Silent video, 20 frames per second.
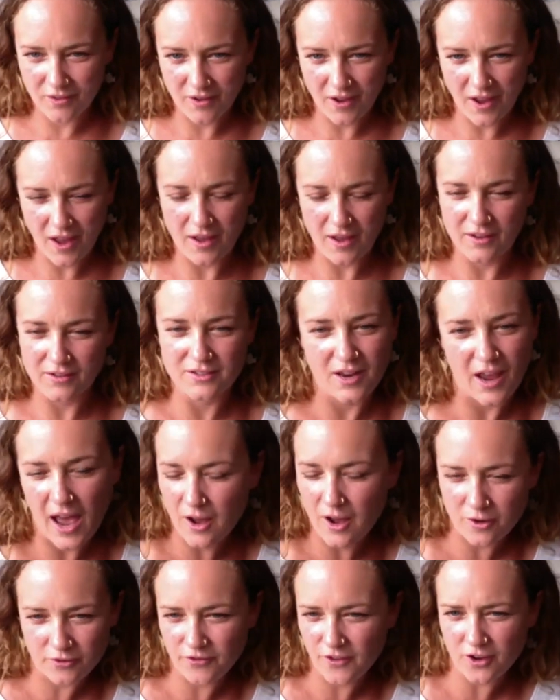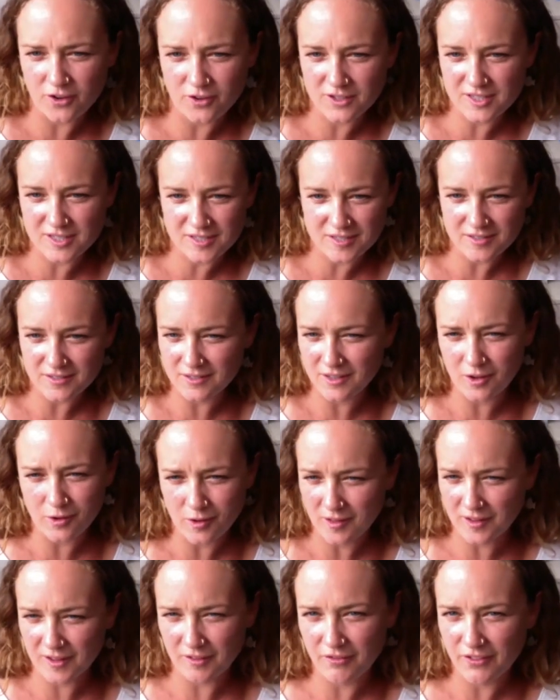And, how do folks
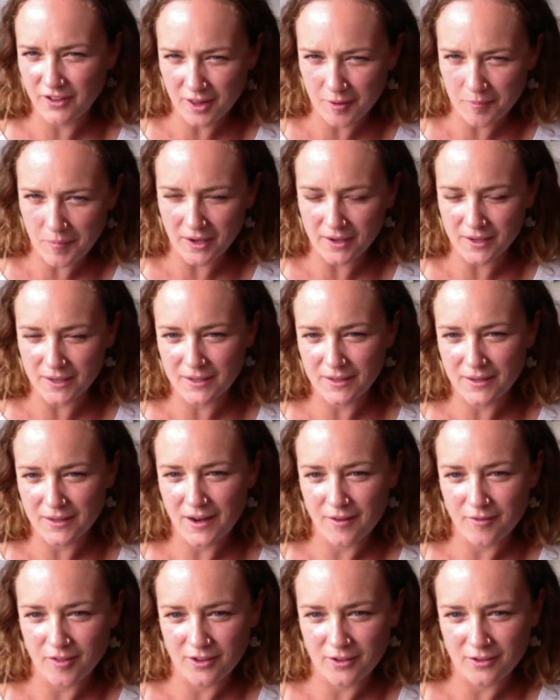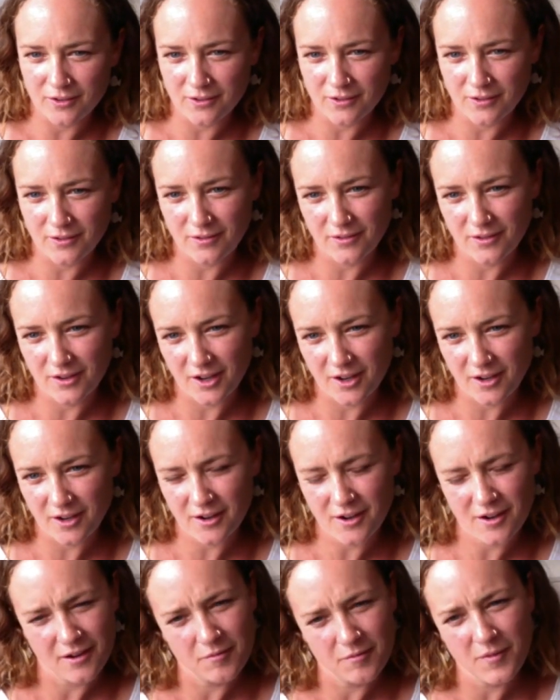locally feel about it? Have you
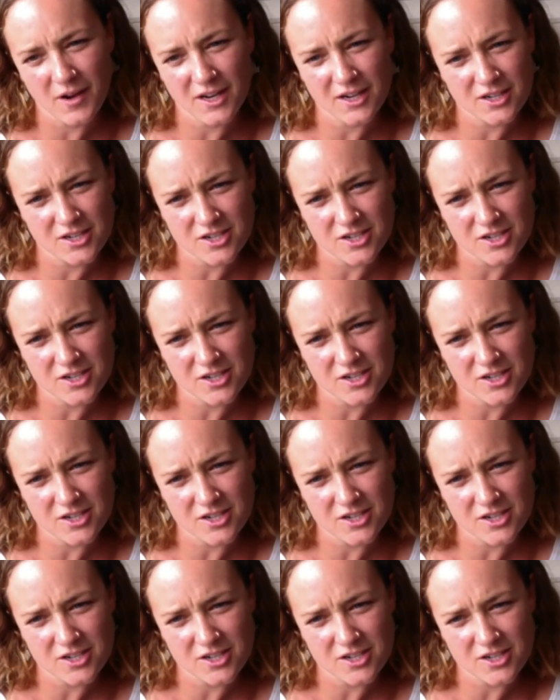heard much?